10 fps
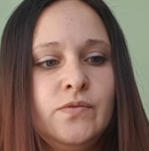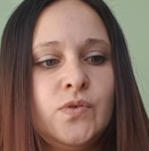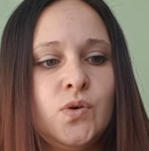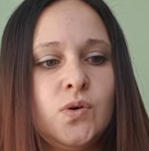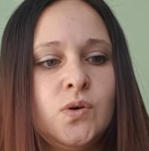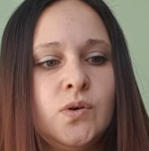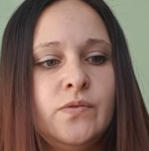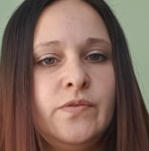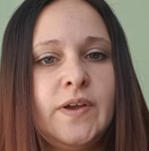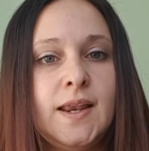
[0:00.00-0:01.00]
for
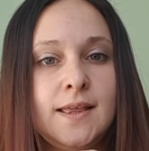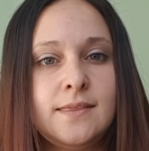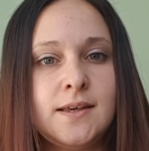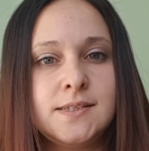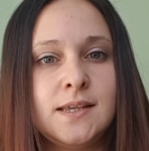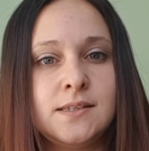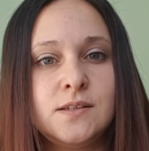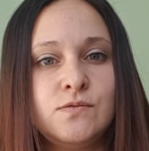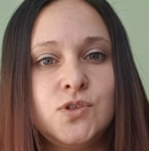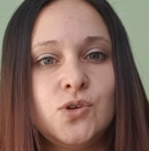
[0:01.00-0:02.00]
feeling that
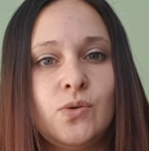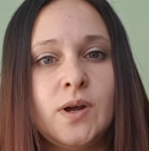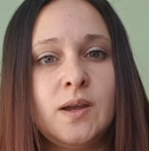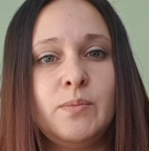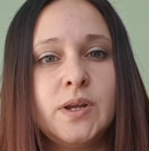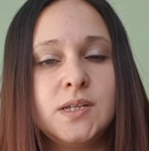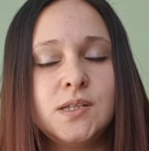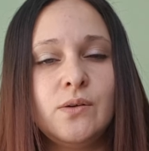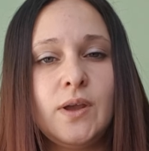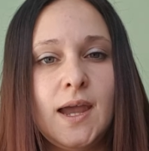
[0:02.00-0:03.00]
sense of joy, but it's
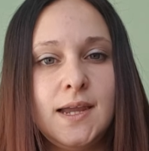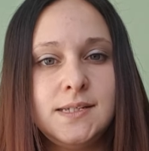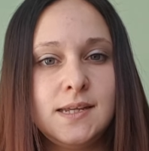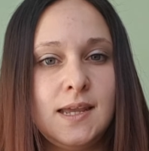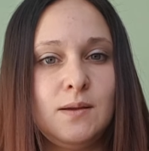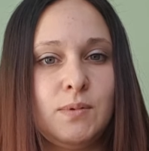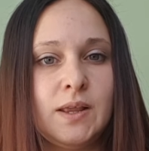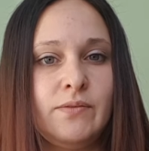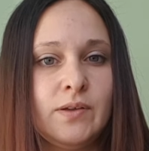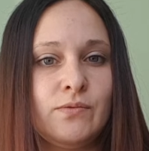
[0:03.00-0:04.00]
okay to keep
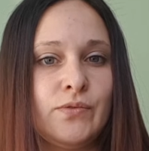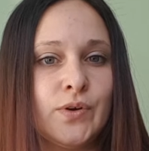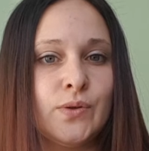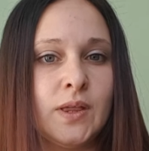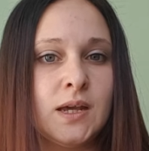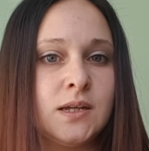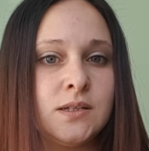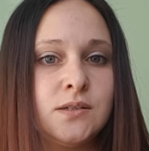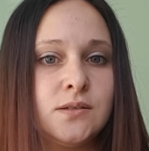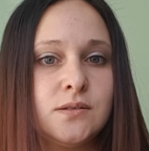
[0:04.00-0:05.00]
living through
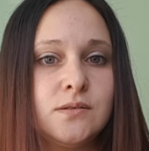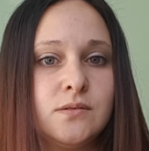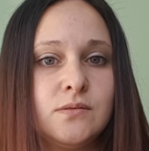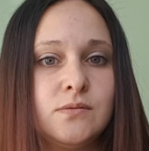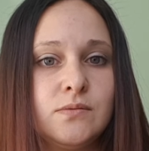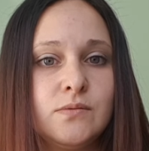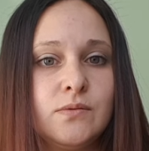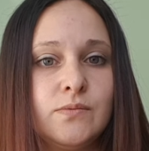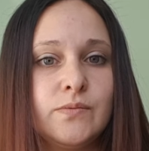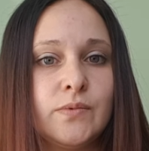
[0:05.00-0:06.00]
this.
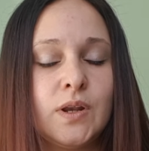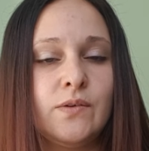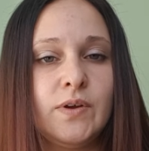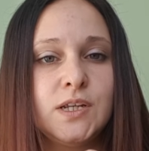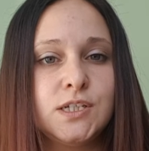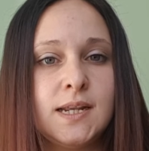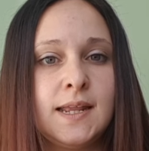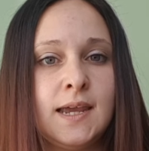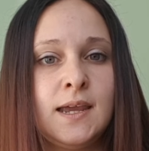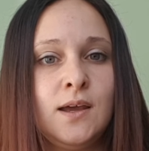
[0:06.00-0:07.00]
And
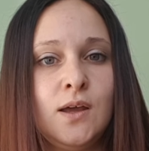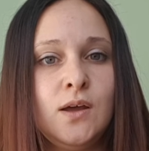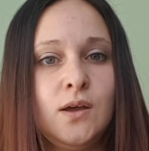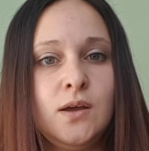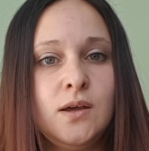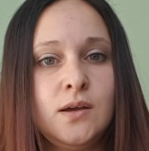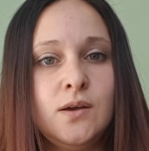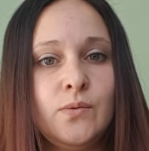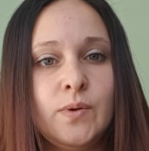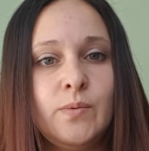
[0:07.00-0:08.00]
eventually
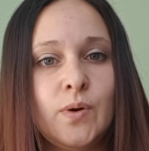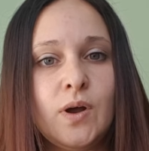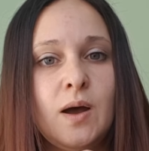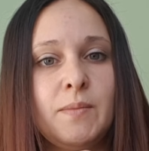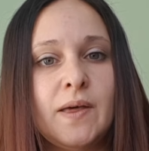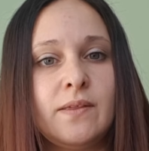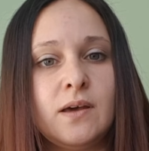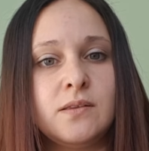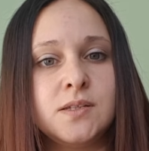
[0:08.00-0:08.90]
we will come out the other